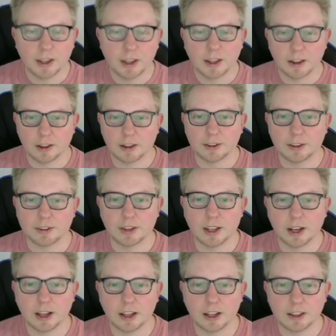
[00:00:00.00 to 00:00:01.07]
Like I
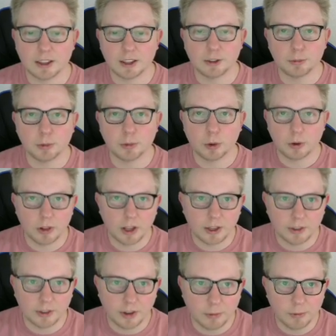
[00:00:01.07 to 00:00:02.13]
said, I think he's
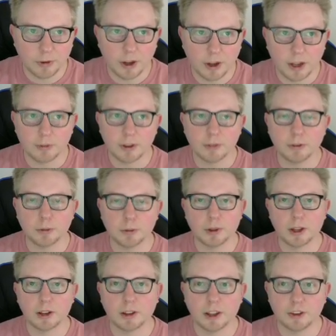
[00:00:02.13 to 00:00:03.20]
borderline top 5. If you
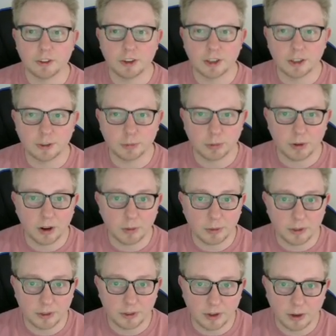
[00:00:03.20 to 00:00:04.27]
play on Legend, he's
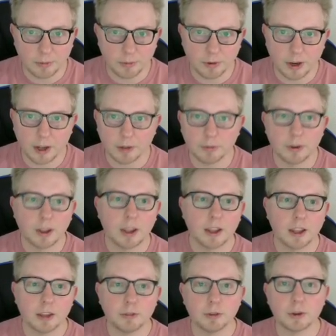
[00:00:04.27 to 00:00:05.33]
probably top 5
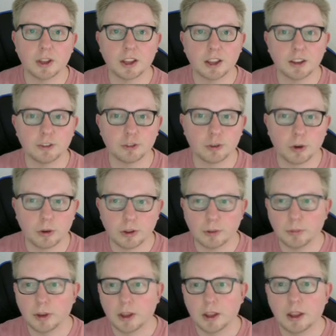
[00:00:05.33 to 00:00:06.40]
if you can control
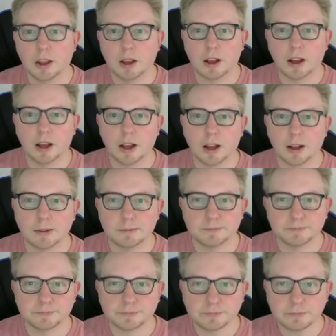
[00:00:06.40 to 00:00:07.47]
him.
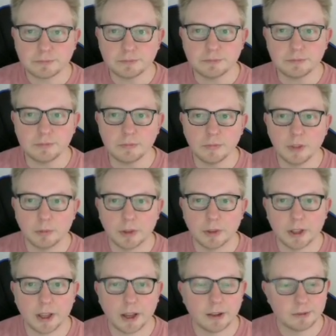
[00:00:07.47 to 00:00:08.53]
But
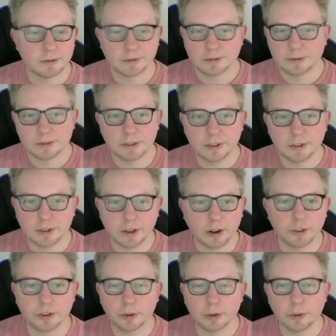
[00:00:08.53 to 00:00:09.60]
yeah.
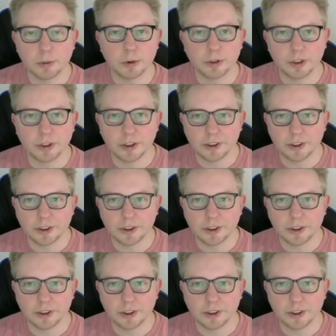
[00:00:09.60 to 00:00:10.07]
Also, one more thing to